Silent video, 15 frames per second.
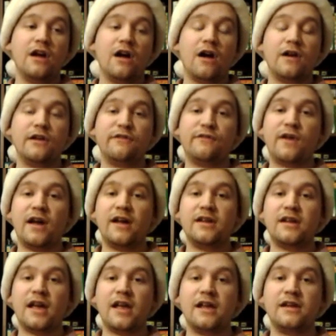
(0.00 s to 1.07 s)
hard to
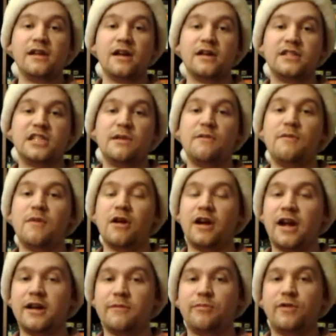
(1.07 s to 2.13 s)
find and uh, some of them are
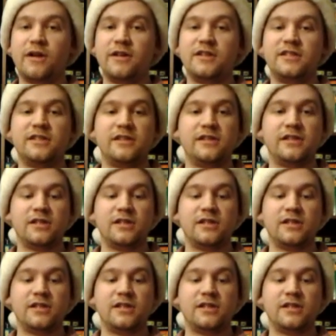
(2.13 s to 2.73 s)
kind of pricey.